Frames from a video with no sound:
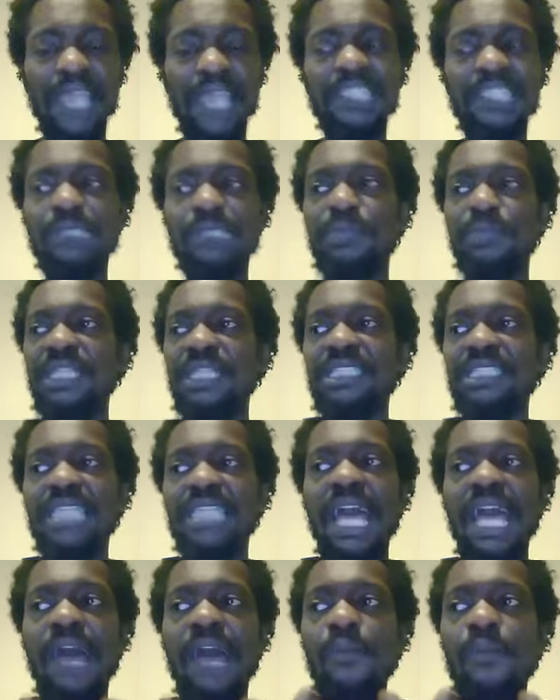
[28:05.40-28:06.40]
spend
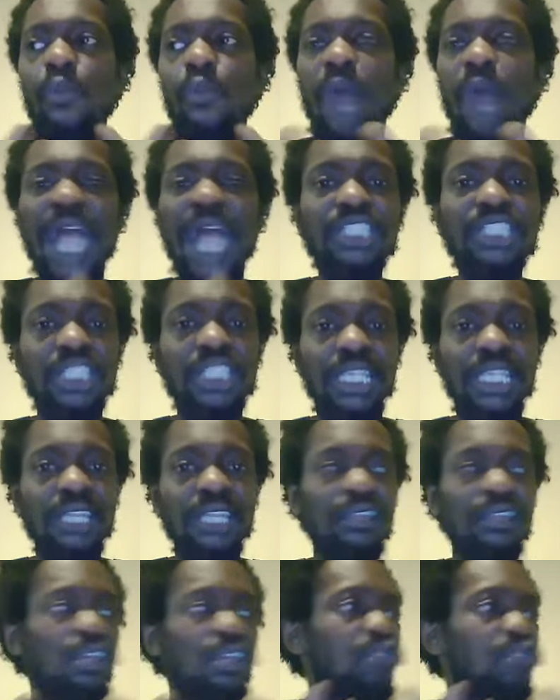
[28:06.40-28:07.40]
time watching
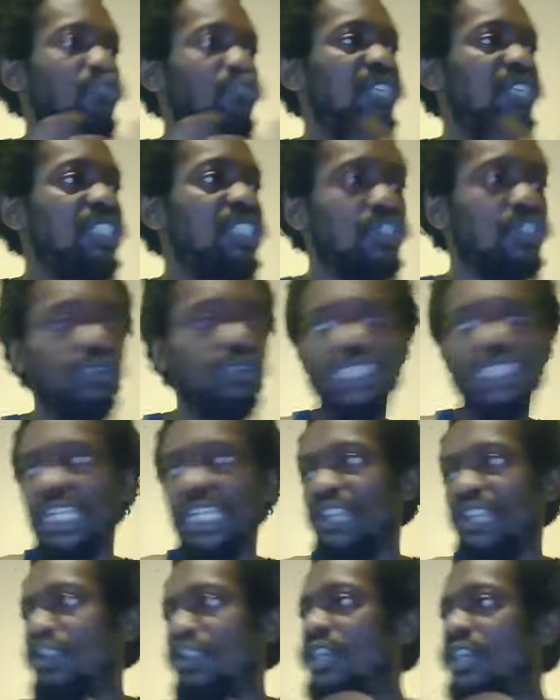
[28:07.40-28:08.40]
and
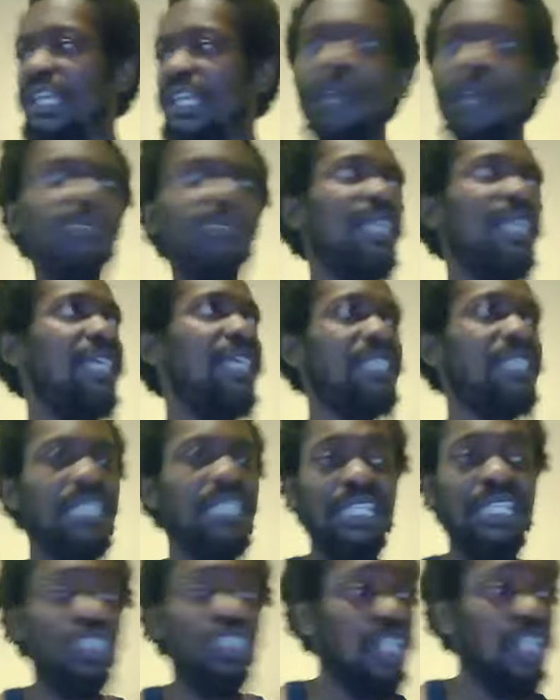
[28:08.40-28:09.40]
researching and looking up things
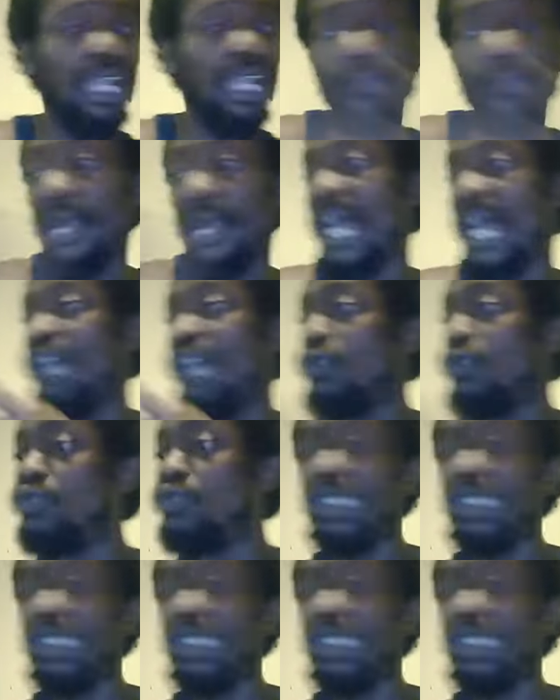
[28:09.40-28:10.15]
and then checking behind those